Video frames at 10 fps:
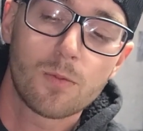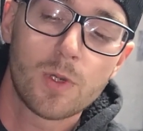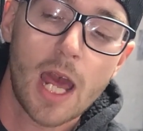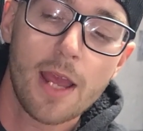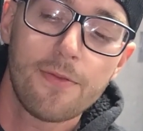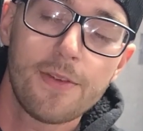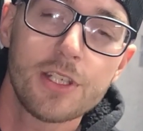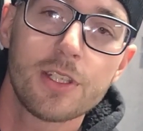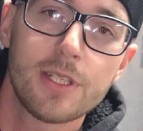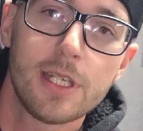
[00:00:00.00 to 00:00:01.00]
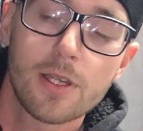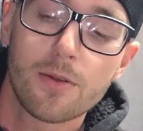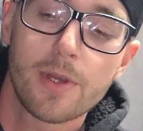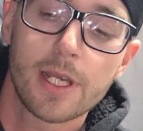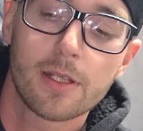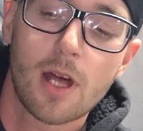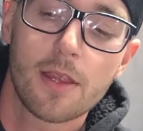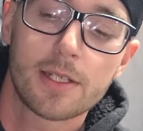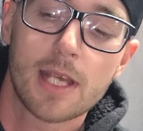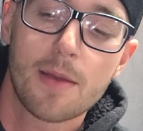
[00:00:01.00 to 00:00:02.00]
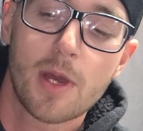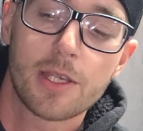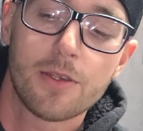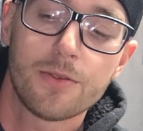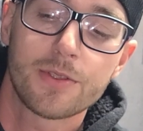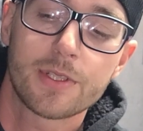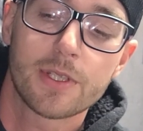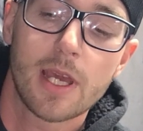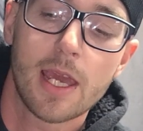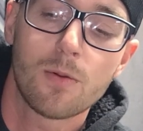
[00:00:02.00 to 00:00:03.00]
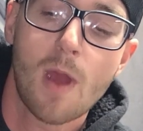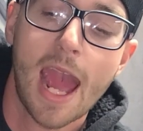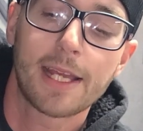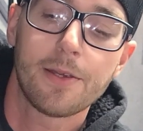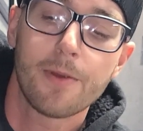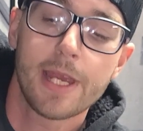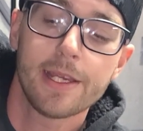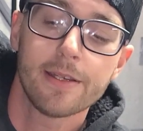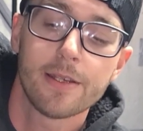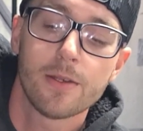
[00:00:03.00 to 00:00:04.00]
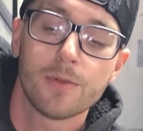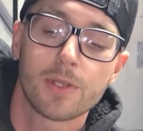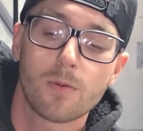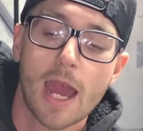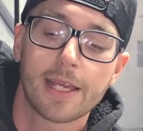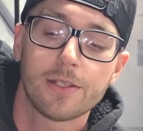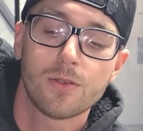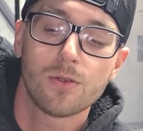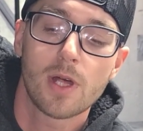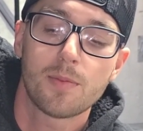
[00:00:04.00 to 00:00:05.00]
when I fish a neko rig, a lot of the time I use a wacky ring with a wacky tool.